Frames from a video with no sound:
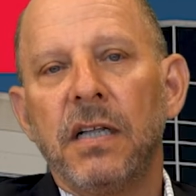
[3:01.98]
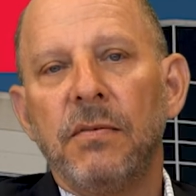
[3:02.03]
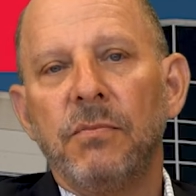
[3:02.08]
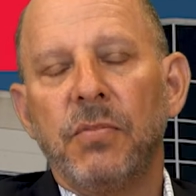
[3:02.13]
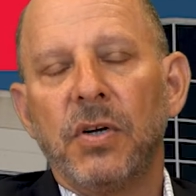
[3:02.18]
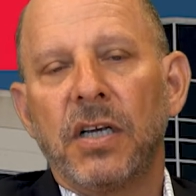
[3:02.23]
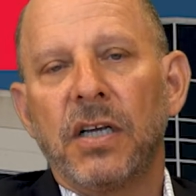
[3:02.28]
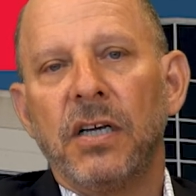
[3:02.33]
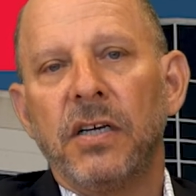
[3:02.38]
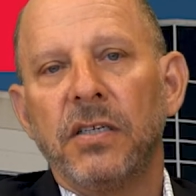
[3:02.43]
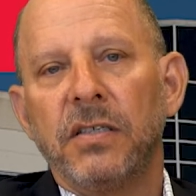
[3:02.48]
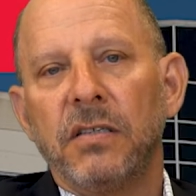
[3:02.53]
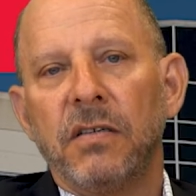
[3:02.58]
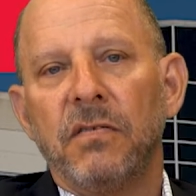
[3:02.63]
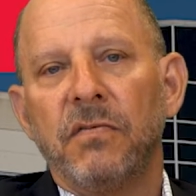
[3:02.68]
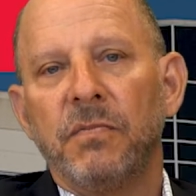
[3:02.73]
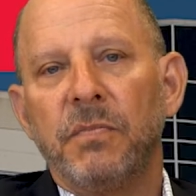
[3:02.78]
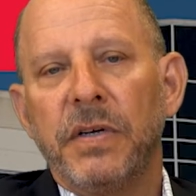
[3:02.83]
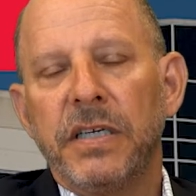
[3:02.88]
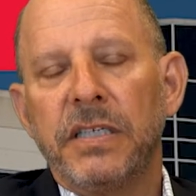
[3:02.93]
because
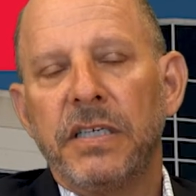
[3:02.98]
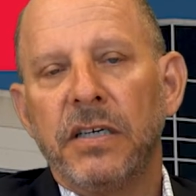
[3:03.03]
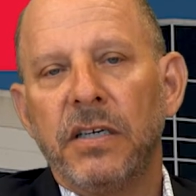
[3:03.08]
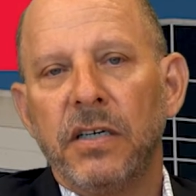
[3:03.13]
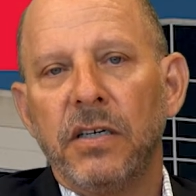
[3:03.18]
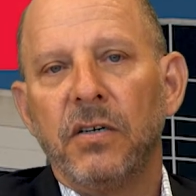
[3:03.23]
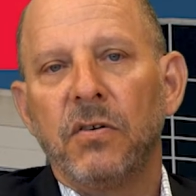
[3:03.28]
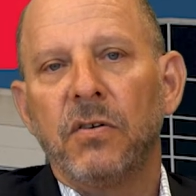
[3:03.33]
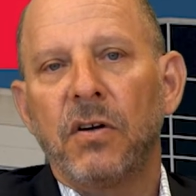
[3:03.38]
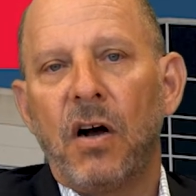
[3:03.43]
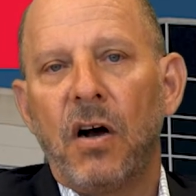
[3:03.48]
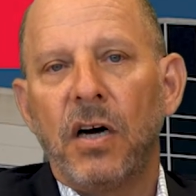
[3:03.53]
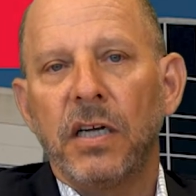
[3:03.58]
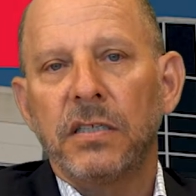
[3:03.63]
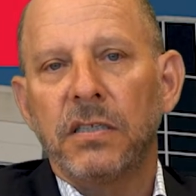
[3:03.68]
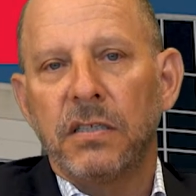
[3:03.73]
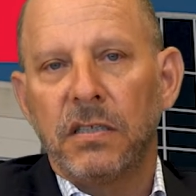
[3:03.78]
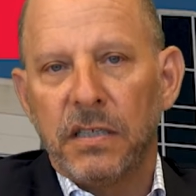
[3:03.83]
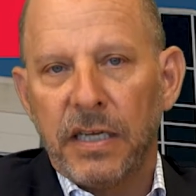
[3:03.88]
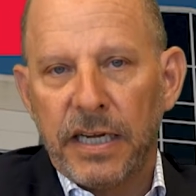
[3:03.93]
of material
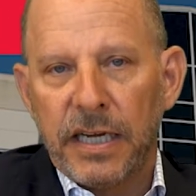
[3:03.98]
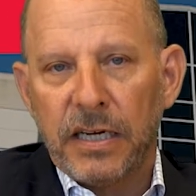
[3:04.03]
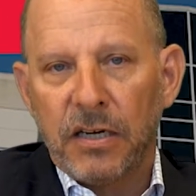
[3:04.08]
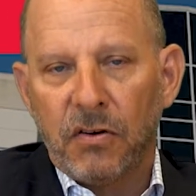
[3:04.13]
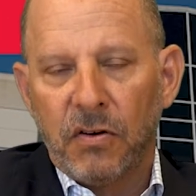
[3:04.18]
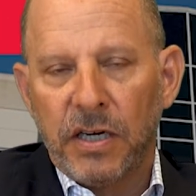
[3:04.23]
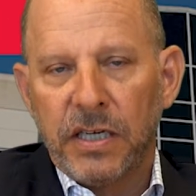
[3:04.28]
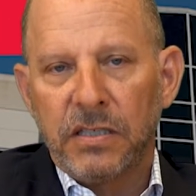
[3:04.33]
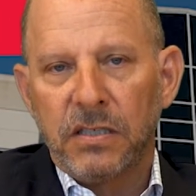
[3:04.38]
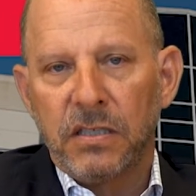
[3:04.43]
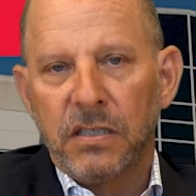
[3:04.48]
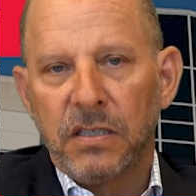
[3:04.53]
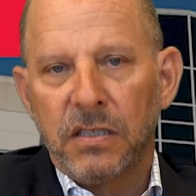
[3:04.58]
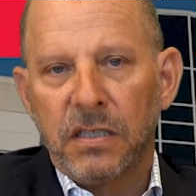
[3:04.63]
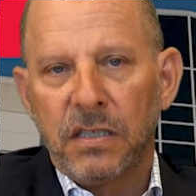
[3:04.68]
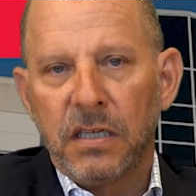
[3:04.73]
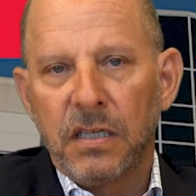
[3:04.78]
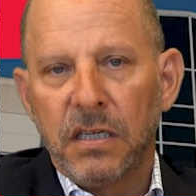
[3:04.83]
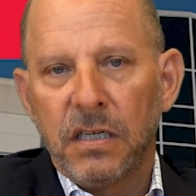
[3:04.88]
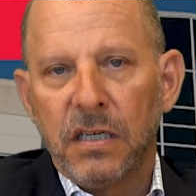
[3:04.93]
cost
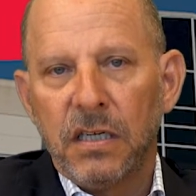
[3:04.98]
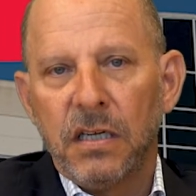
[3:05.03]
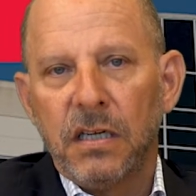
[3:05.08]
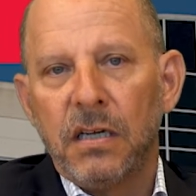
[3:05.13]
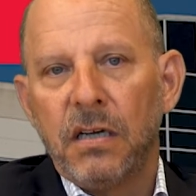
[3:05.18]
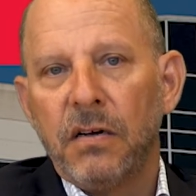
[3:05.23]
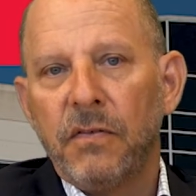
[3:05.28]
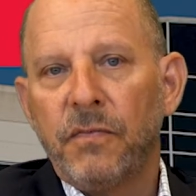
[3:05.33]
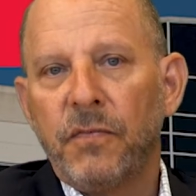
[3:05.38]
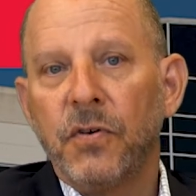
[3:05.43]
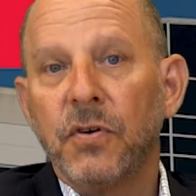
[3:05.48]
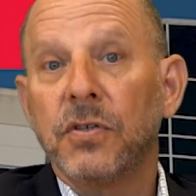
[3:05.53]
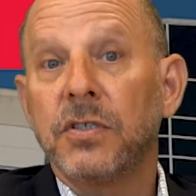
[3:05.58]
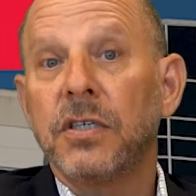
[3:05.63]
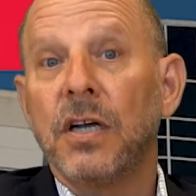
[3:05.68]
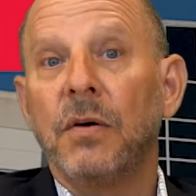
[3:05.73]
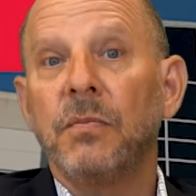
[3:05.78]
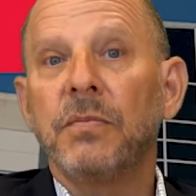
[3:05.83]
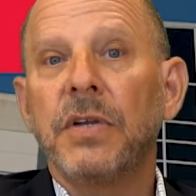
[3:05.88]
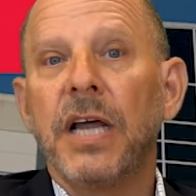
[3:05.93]
increases for
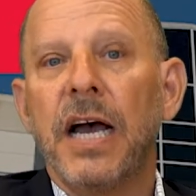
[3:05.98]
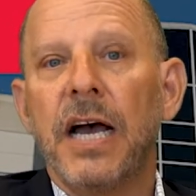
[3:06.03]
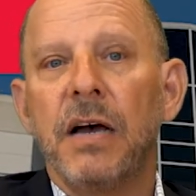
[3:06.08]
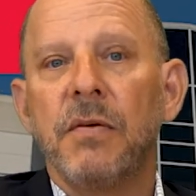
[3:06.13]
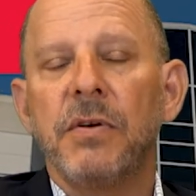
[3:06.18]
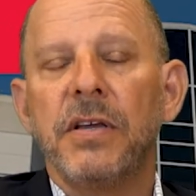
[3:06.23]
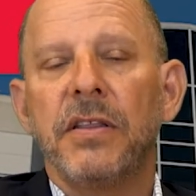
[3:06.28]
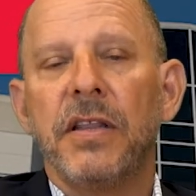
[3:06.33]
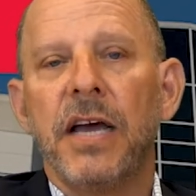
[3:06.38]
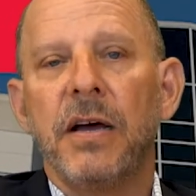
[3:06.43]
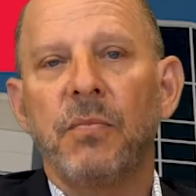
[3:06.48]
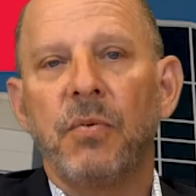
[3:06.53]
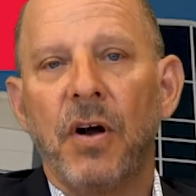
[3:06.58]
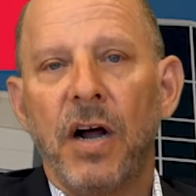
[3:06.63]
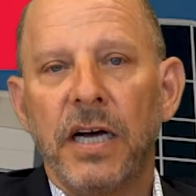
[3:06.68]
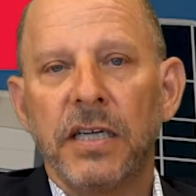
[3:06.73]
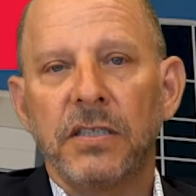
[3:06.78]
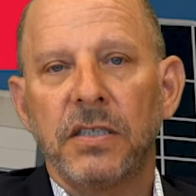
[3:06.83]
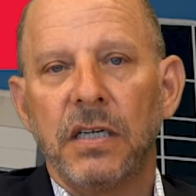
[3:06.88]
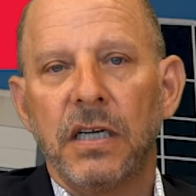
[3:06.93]
some time in that
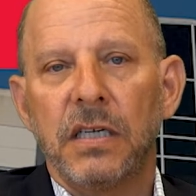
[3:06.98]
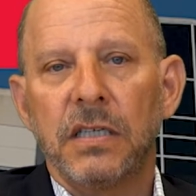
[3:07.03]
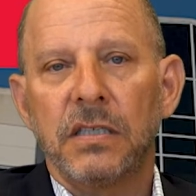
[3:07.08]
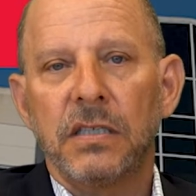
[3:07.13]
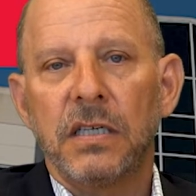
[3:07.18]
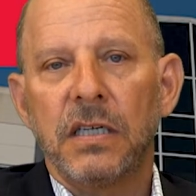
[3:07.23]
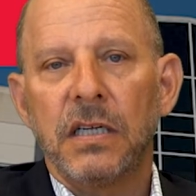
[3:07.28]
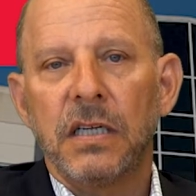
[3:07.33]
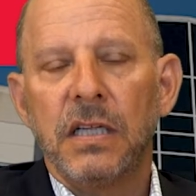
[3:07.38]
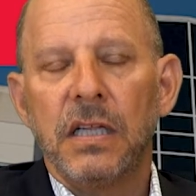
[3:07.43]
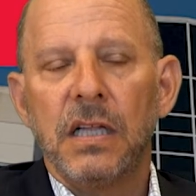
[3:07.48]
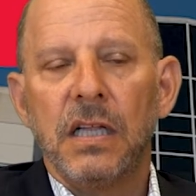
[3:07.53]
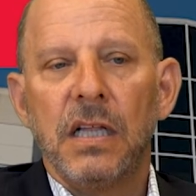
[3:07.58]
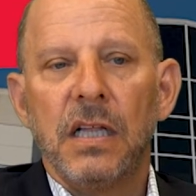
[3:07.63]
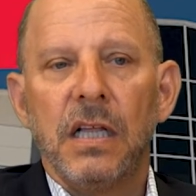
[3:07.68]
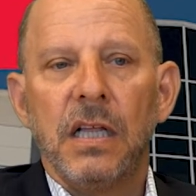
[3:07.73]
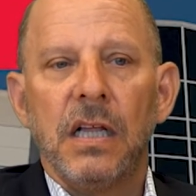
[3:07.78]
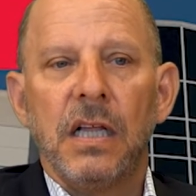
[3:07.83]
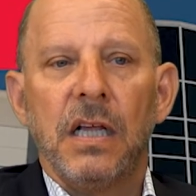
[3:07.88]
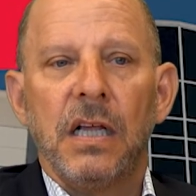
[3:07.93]
process.
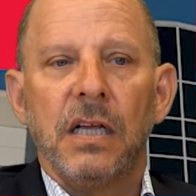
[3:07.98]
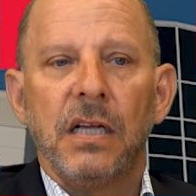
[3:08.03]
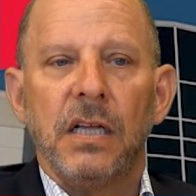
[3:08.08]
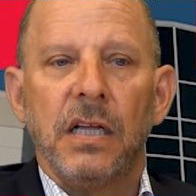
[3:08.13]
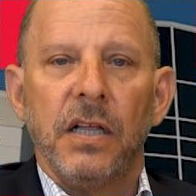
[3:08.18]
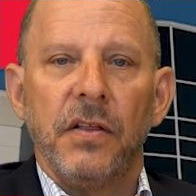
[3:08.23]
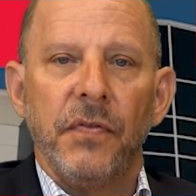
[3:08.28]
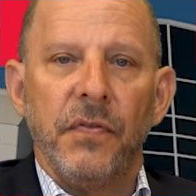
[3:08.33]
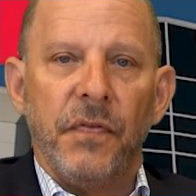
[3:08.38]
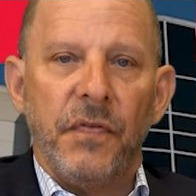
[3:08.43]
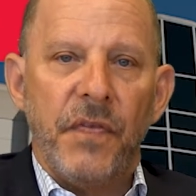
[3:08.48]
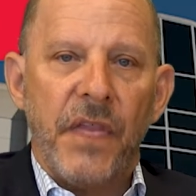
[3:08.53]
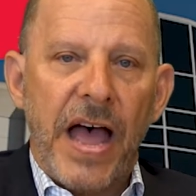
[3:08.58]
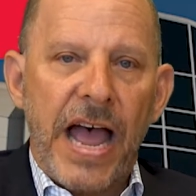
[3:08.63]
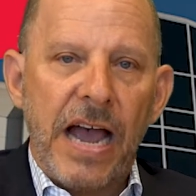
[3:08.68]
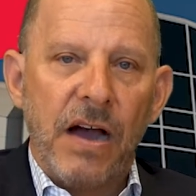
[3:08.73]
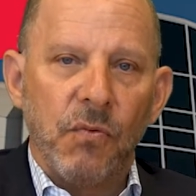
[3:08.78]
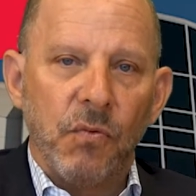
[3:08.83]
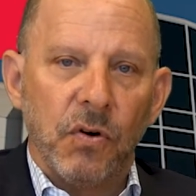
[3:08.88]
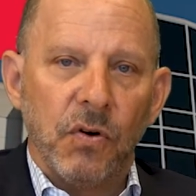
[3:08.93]

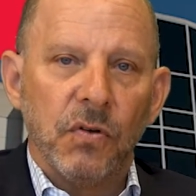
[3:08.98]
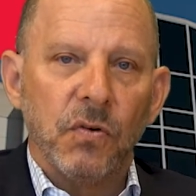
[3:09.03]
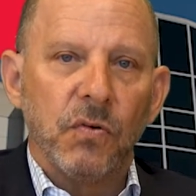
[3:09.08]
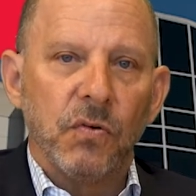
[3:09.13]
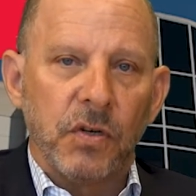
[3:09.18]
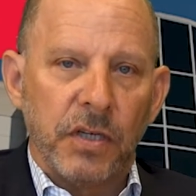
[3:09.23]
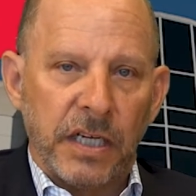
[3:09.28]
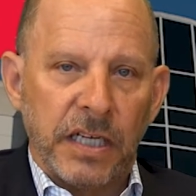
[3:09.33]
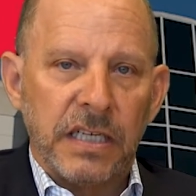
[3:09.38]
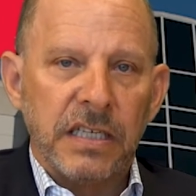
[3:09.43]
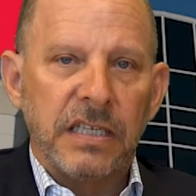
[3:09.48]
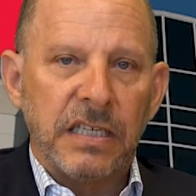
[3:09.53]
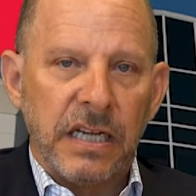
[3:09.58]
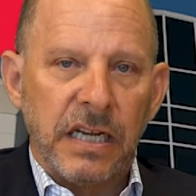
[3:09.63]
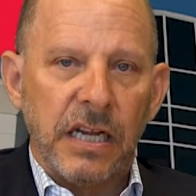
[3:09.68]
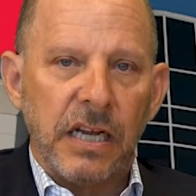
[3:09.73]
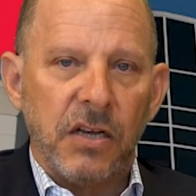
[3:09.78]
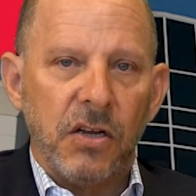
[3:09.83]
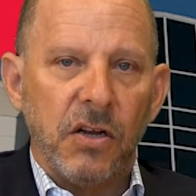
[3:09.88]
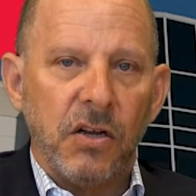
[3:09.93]
That will
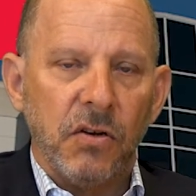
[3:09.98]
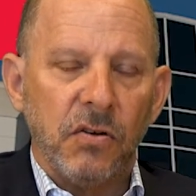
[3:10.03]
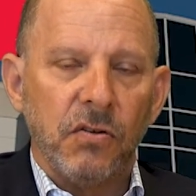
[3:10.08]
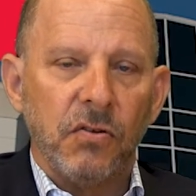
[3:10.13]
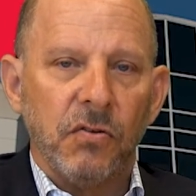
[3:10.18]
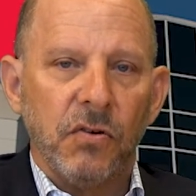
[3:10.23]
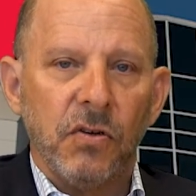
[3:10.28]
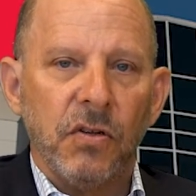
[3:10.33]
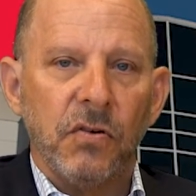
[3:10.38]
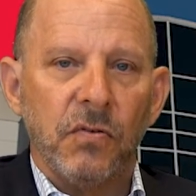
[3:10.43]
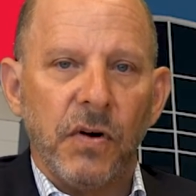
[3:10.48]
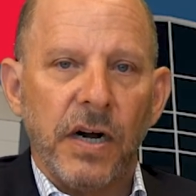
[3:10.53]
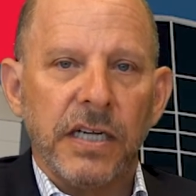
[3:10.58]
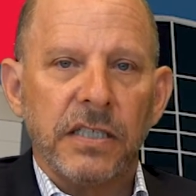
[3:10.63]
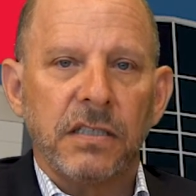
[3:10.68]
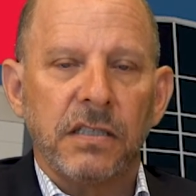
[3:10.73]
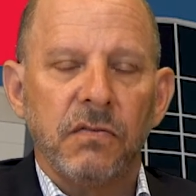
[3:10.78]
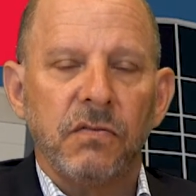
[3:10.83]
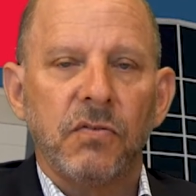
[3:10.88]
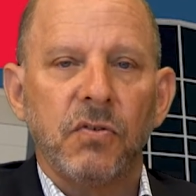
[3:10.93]
continue through the
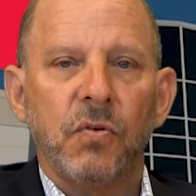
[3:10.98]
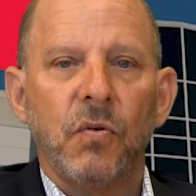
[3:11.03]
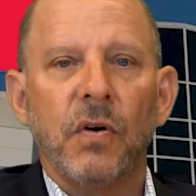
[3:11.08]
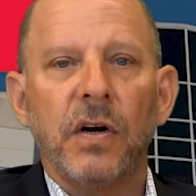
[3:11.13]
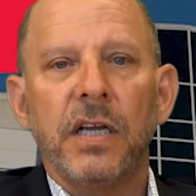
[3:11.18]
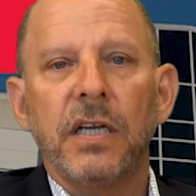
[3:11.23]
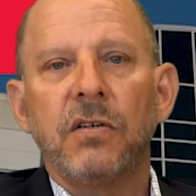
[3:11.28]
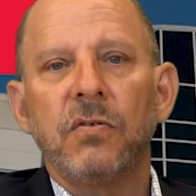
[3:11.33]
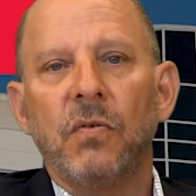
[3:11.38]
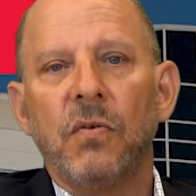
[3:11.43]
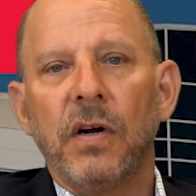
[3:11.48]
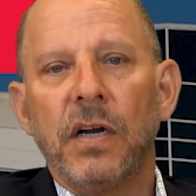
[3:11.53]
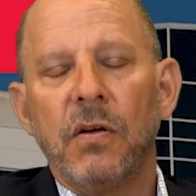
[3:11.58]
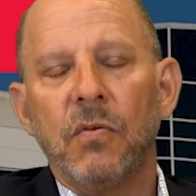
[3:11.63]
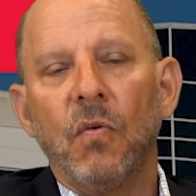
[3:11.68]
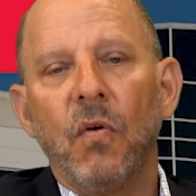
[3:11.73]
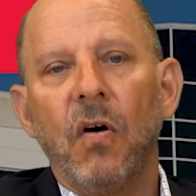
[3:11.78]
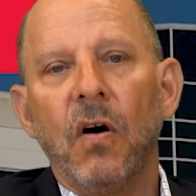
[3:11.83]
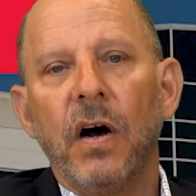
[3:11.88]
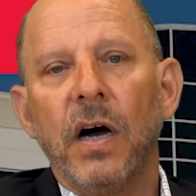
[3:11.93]
rest of
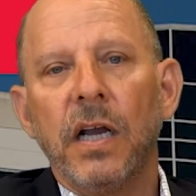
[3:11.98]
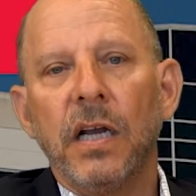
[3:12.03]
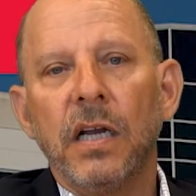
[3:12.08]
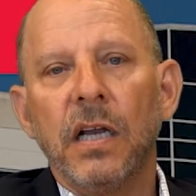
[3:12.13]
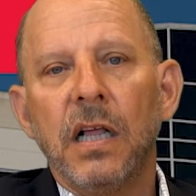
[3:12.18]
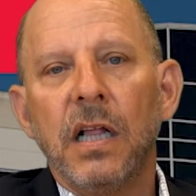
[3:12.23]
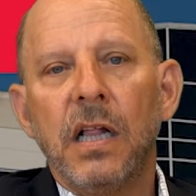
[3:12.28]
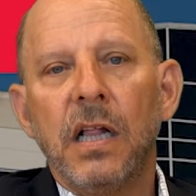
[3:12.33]
2021,